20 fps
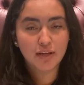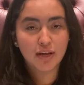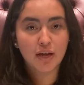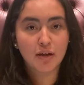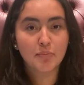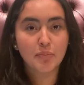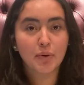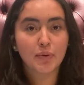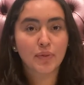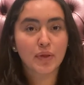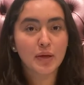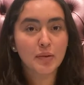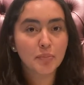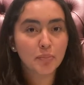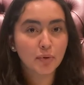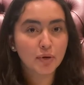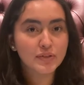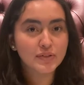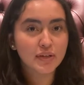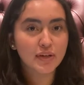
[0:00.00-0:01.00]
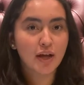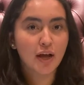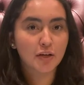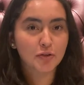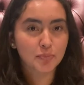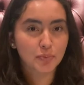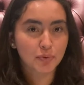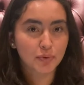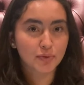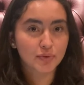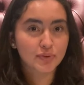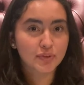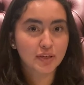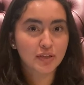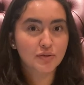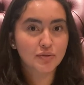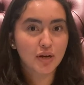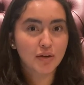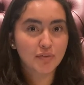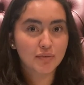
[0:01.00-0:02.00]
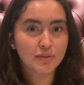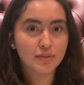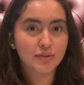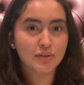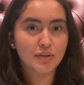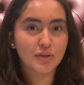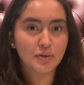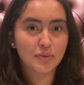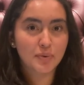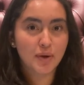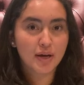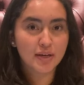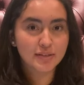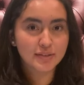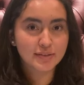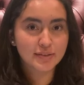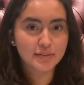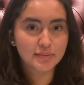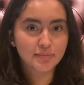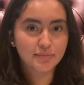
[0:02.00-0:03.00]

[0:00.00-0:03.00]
and both imports and exports can travel to the U.S.